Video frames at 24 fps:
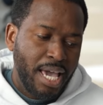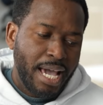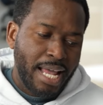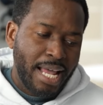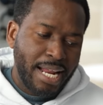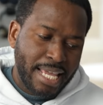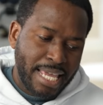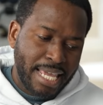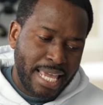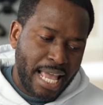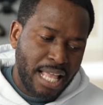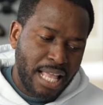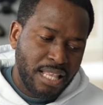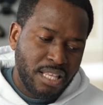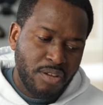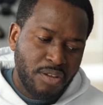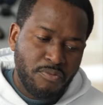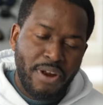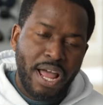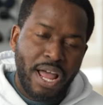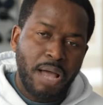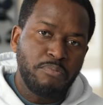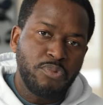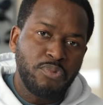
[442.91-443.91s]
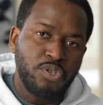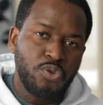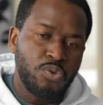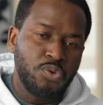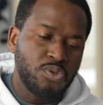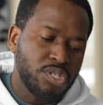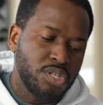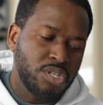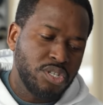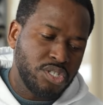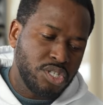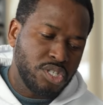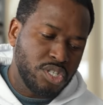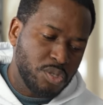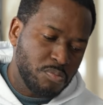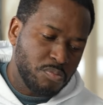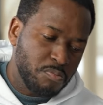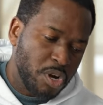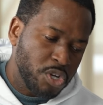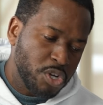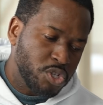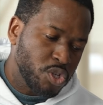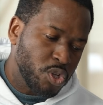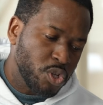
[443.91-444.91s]
And again, the RAM usage is
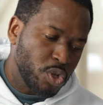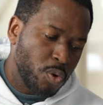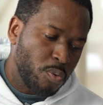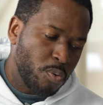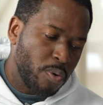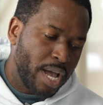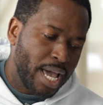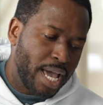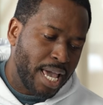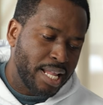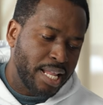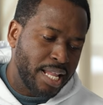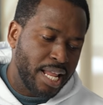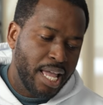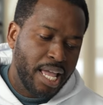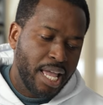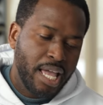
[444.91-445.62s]
much lower at,